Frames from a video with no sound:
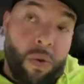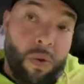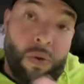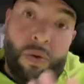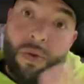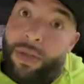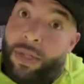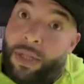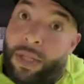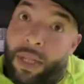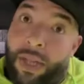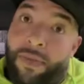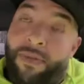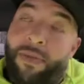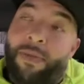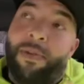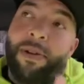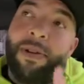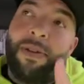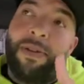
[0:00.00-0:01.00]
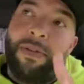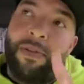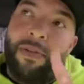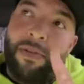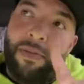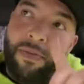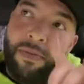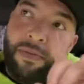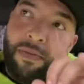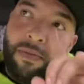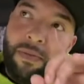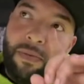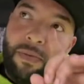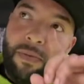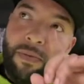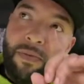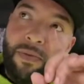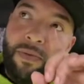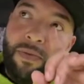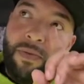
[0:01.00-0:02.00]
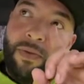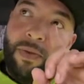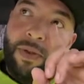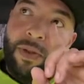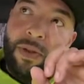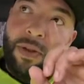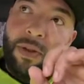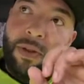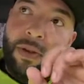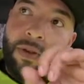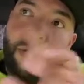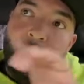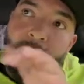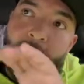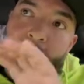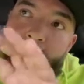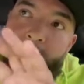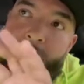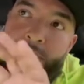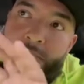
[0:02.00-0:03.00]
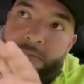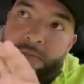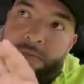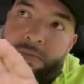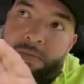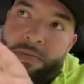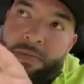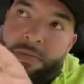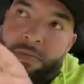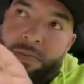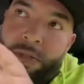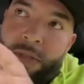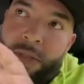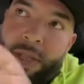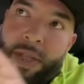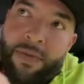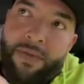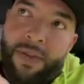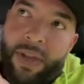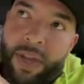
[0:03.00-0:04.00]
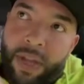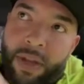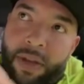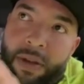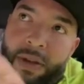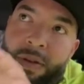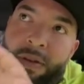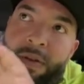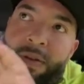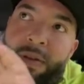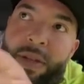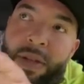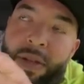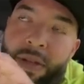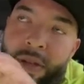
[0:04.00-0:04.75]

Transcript: cost of living, but for the the living here, the